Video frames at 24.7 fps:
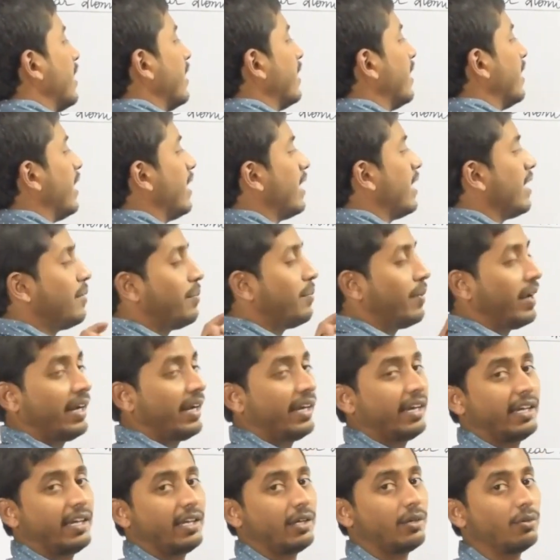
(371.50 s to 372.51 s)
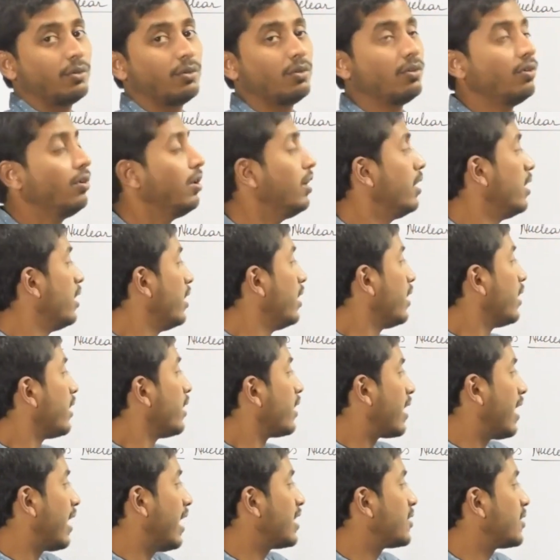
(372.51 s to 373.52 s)
Then he made it to
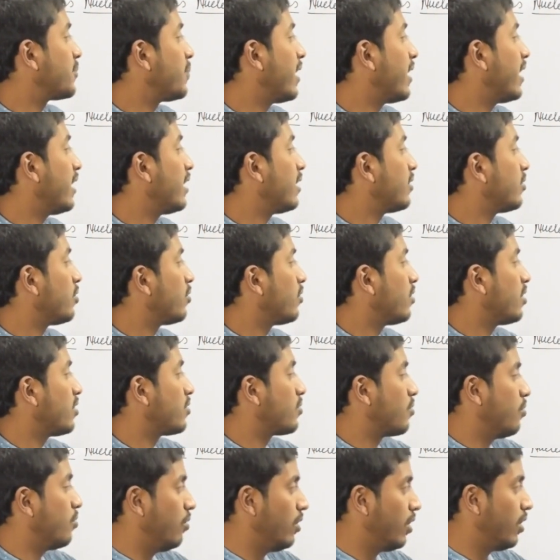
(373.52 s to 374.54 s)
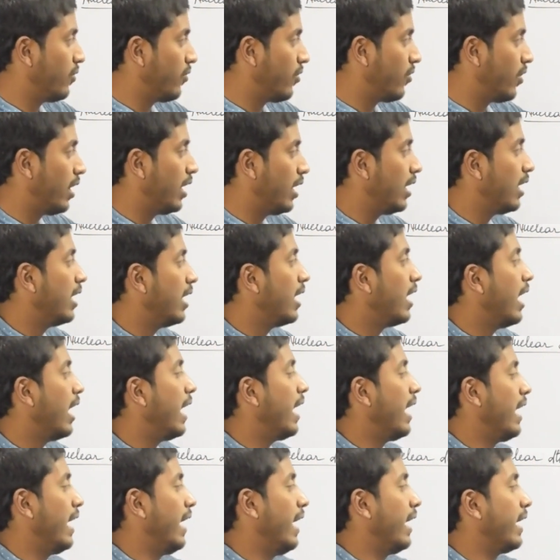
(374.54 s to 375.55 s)
transparent through this gold foil,
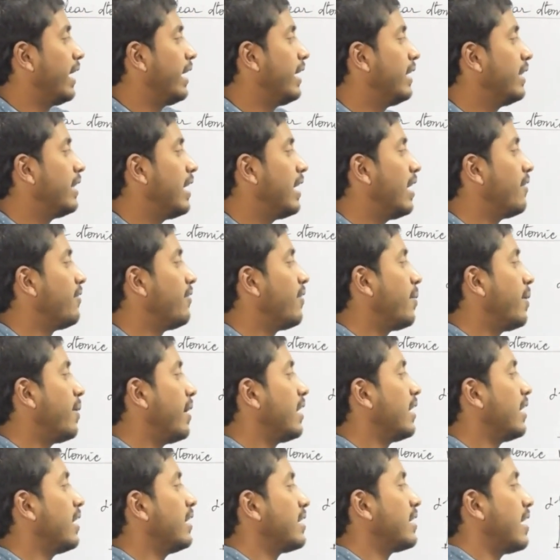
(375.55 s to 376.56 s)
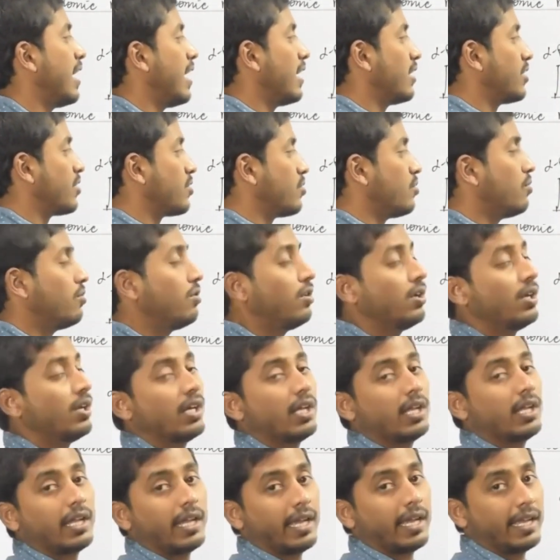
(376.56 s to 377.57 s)
and again the alpha particles has to
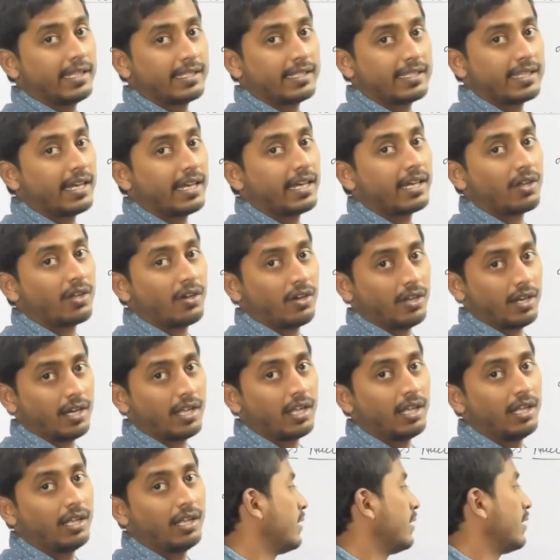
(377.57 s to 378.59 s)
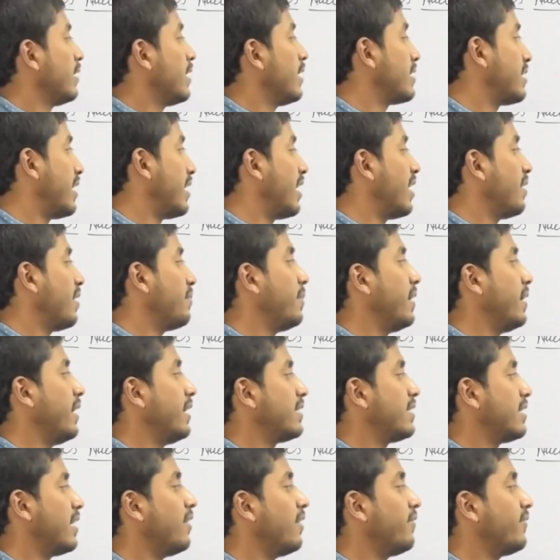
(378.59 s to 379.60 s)
incident on the setup
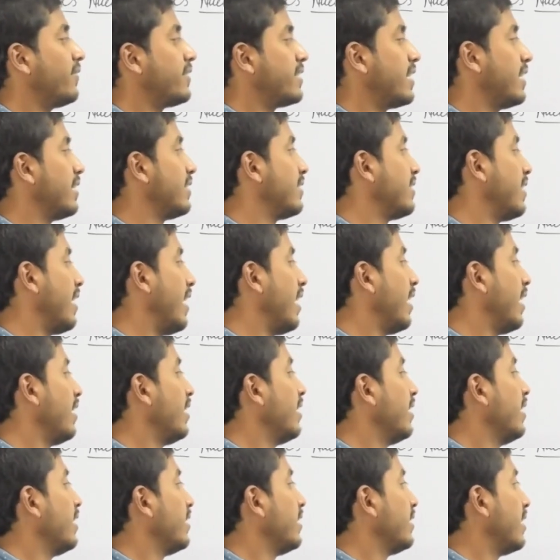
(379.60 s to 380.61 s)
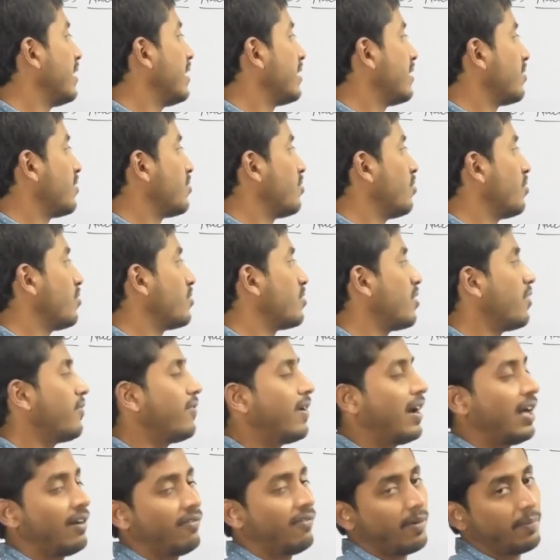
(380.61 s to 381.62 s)
itself tells that there is a source of
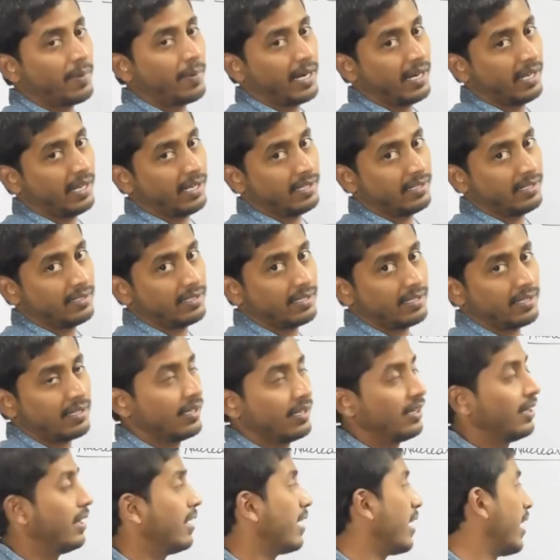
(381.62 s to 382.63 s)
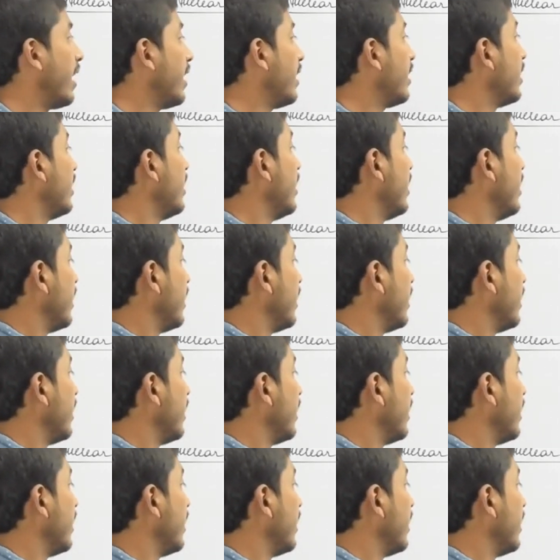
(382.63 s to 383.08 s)
alpha particles, right.